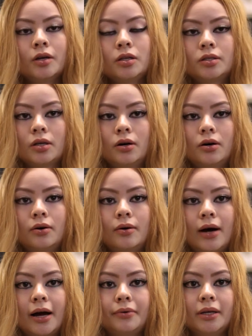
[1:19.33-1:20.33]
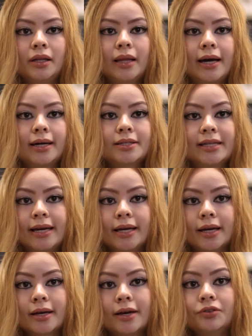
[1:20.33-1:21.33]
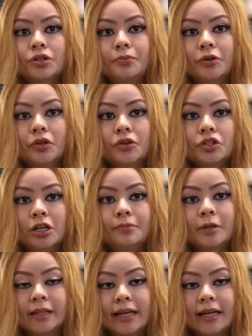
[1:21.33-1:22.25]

So I really like taking entrepreneurship